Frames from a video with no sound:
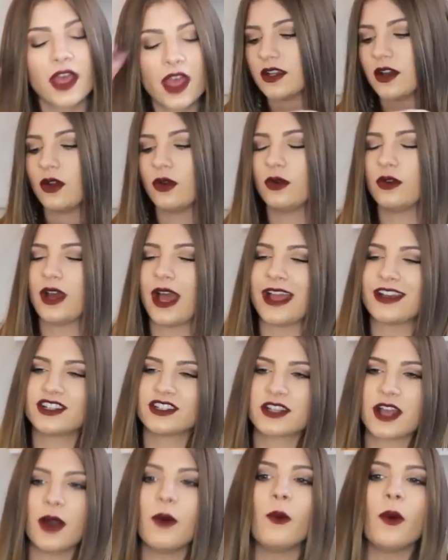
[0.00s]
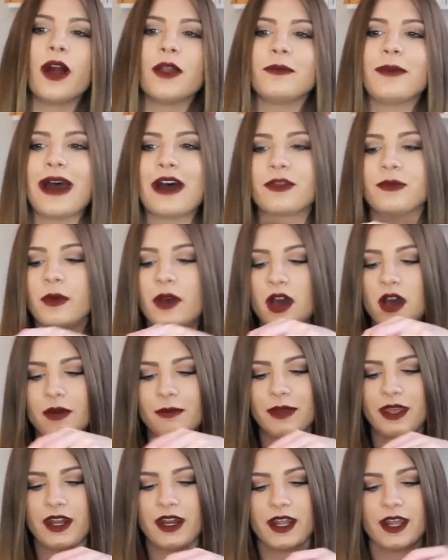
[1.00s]
So I just got one bath
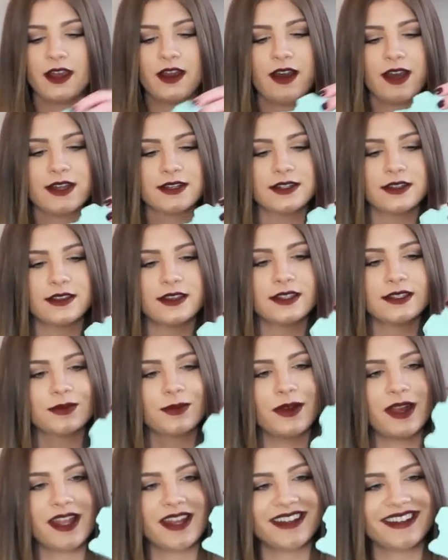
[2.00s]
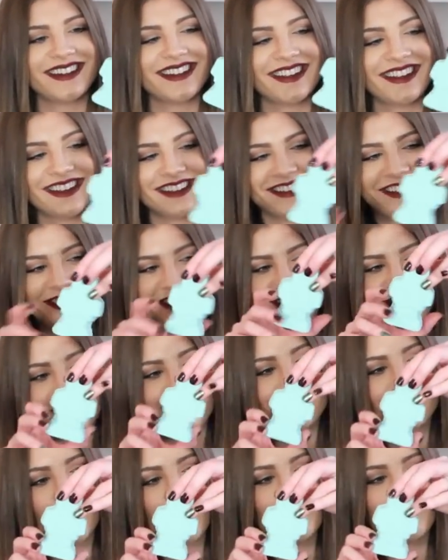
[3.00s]
bomb, and I got this one. He's a
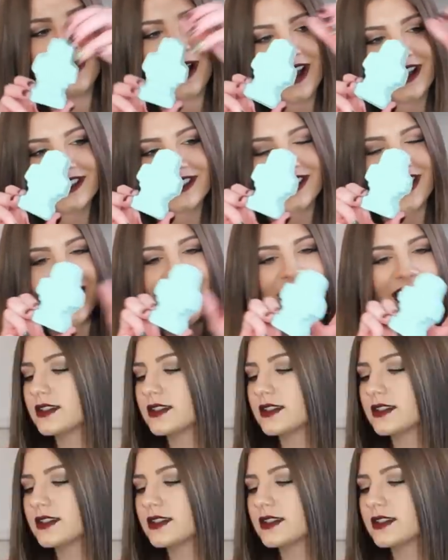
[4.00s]
little robot.